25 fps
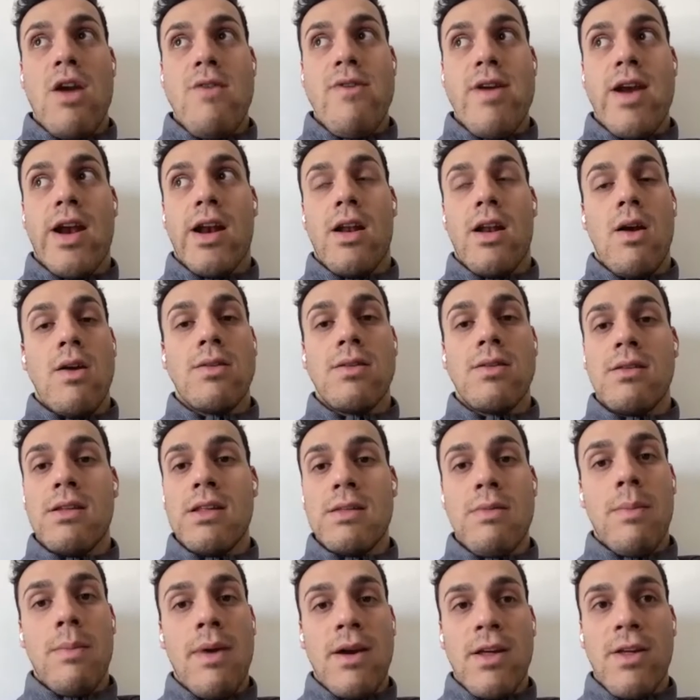very, very close. And
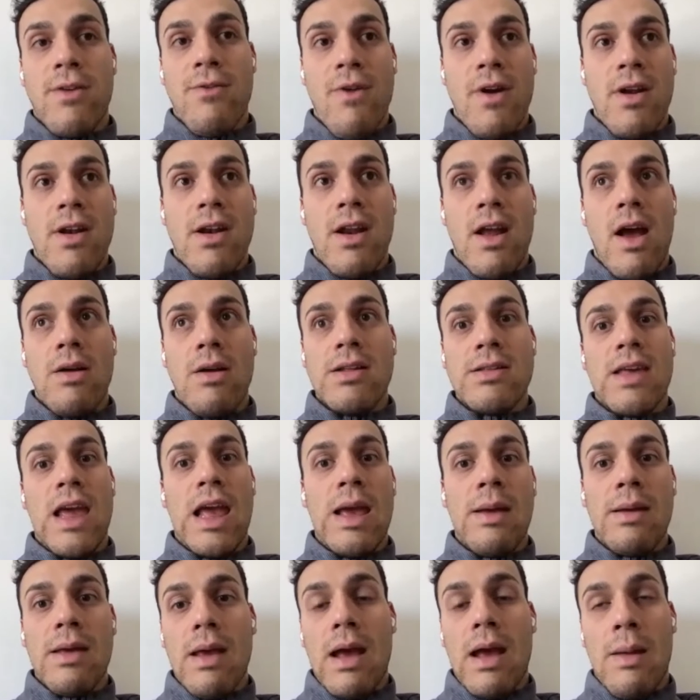he's my best friend now. And he's
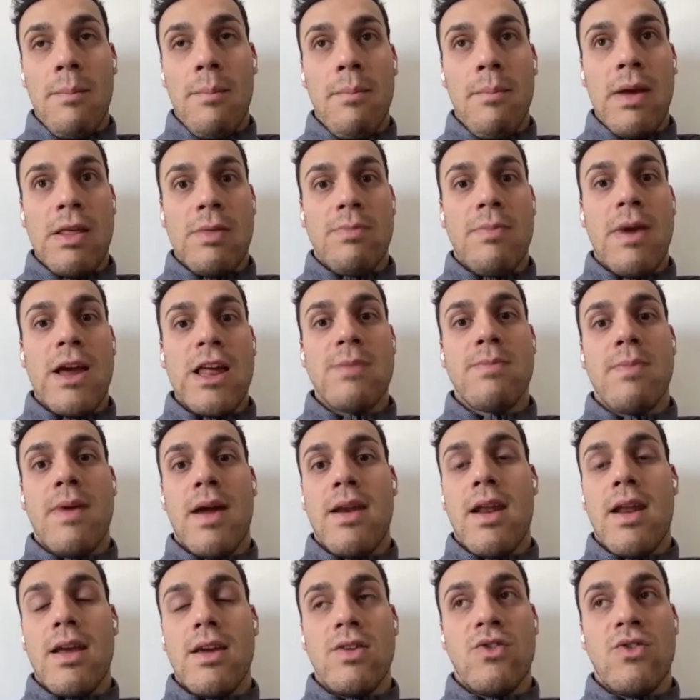getting his best
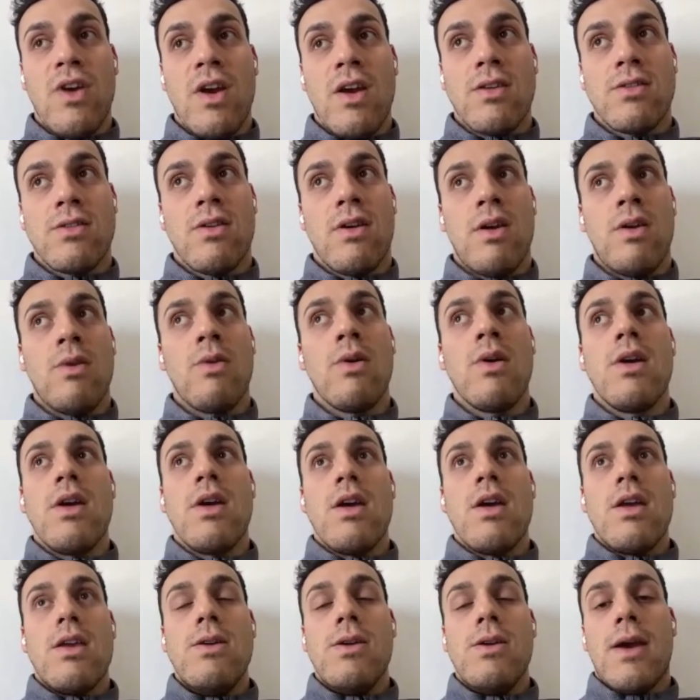man next year. So
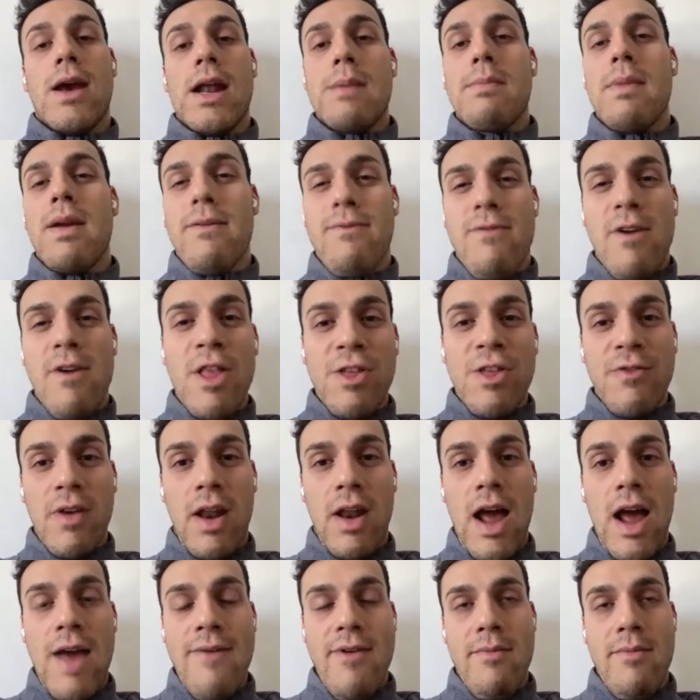you kind of make friends for
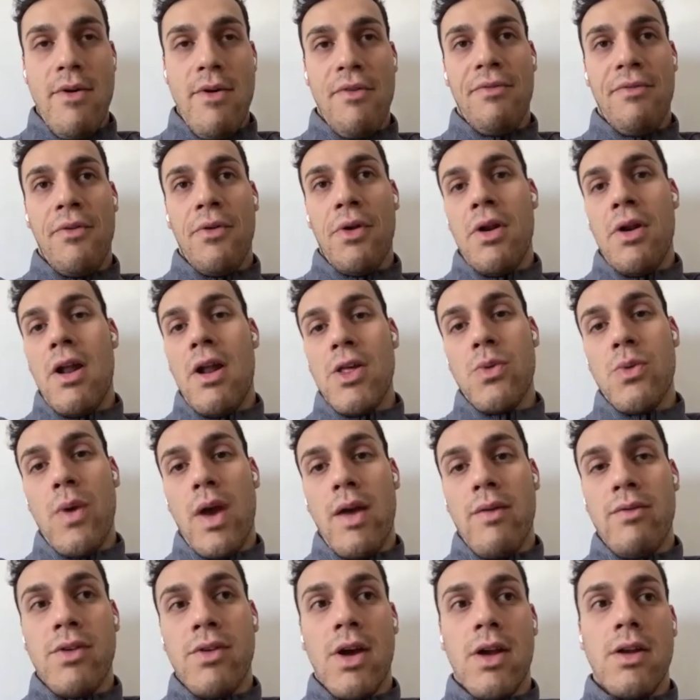life at Millfield, and that's
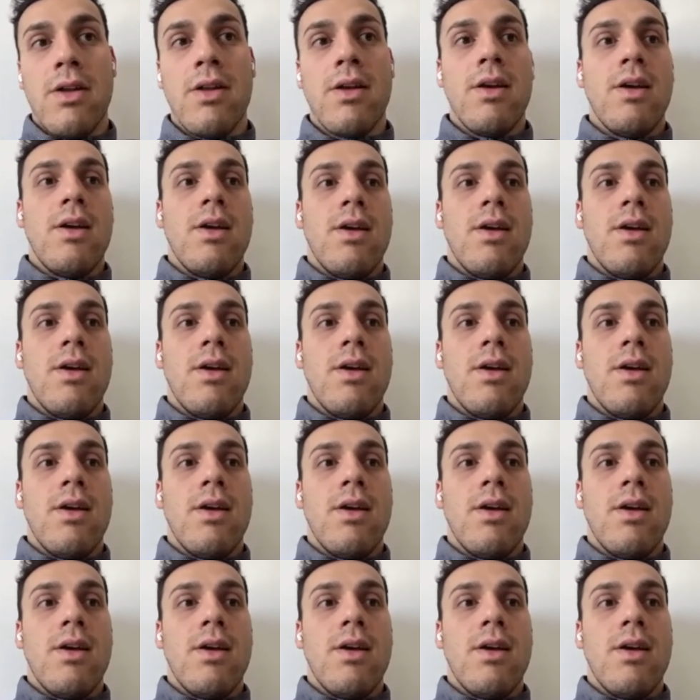what I've done.